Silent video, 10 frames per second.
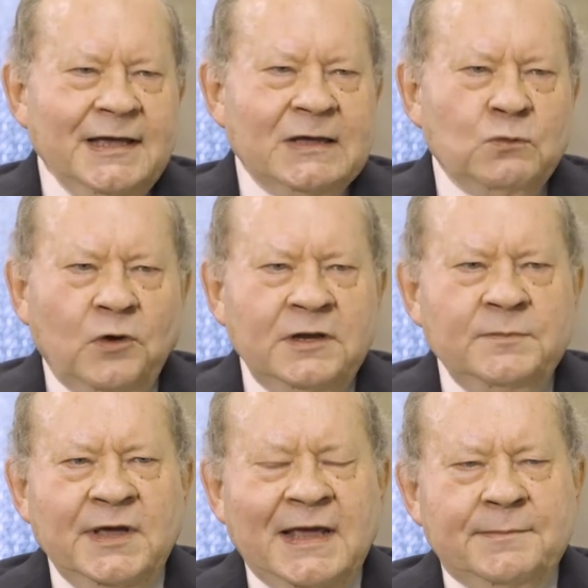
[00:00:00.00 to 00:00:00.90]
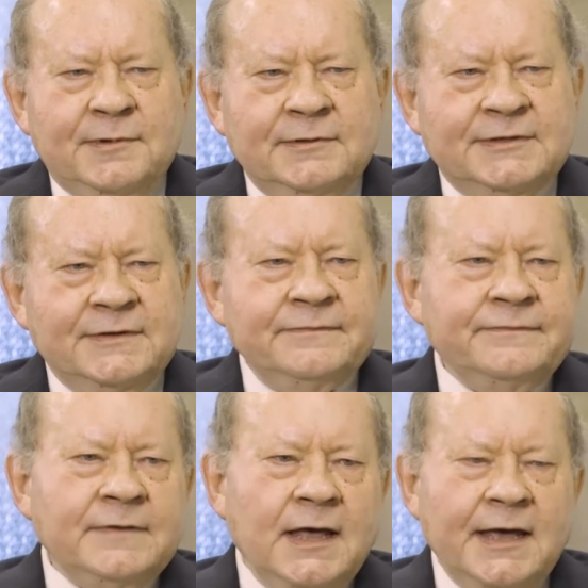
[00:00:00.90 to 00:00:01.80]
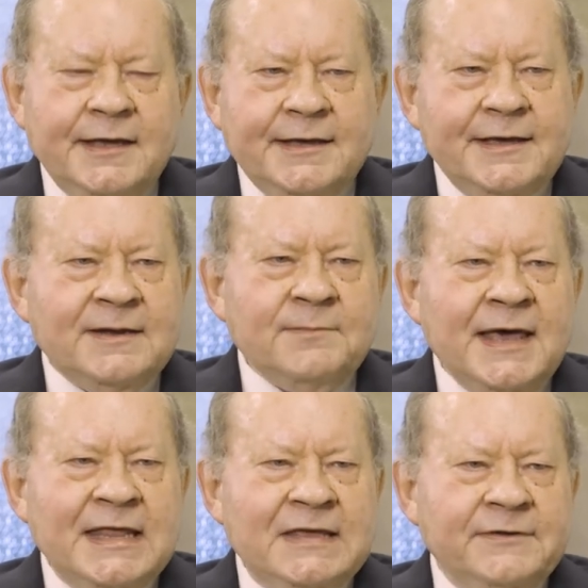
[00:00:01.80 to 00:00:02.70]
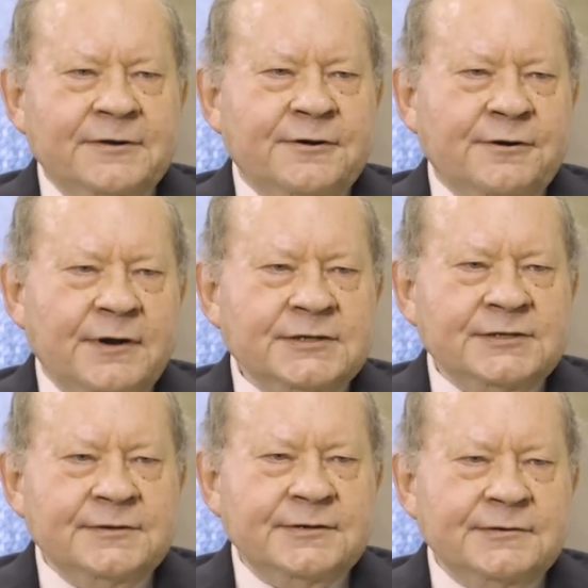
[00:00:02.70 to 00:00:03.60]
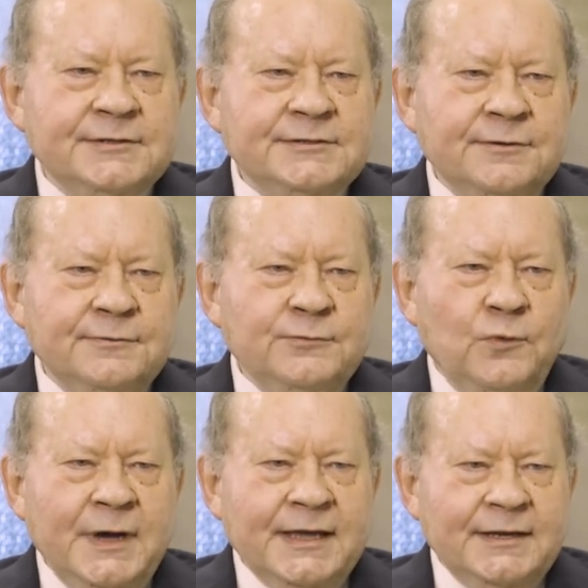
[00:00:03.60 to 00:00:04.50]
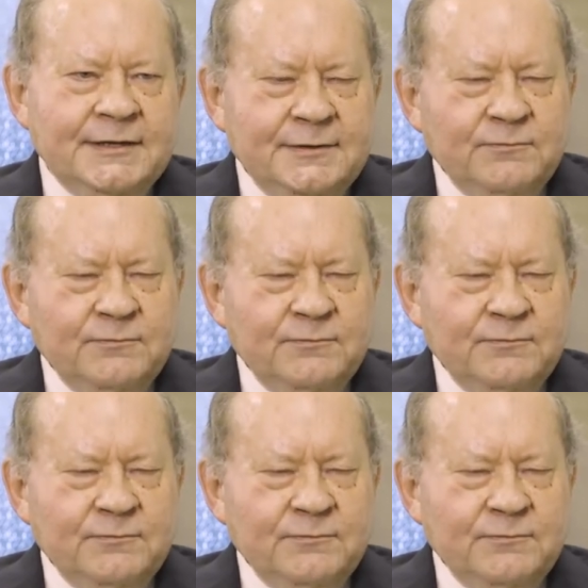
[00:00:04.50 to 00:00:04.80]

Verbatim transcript: it wouldn't be able to fly, and it might even crush under its own weight.